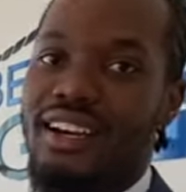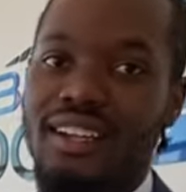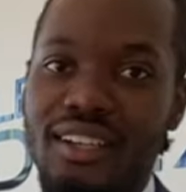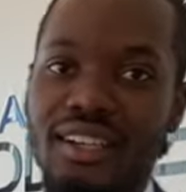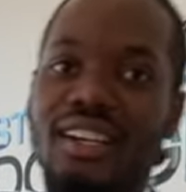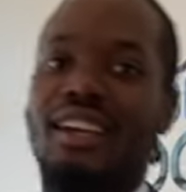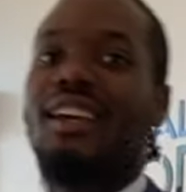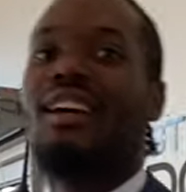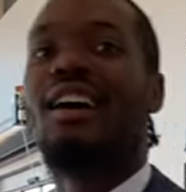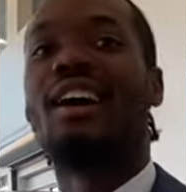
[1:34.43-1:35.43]
a look
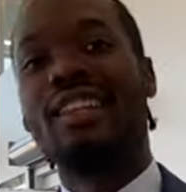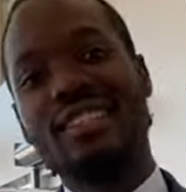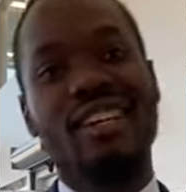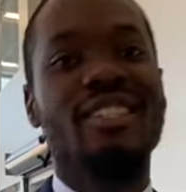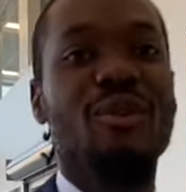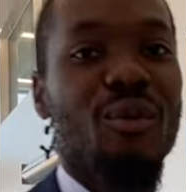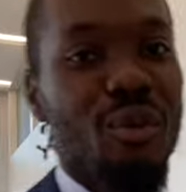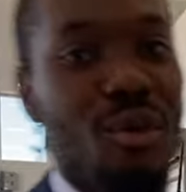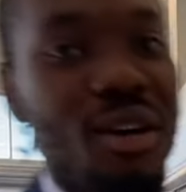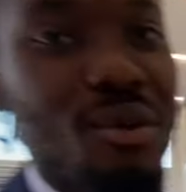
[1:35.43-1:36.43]
on the inside, see what we're
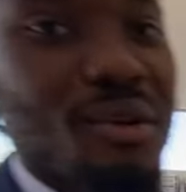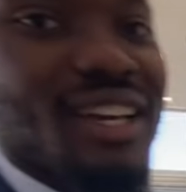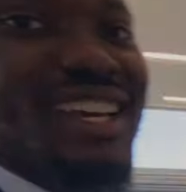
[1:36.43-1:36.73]
working with.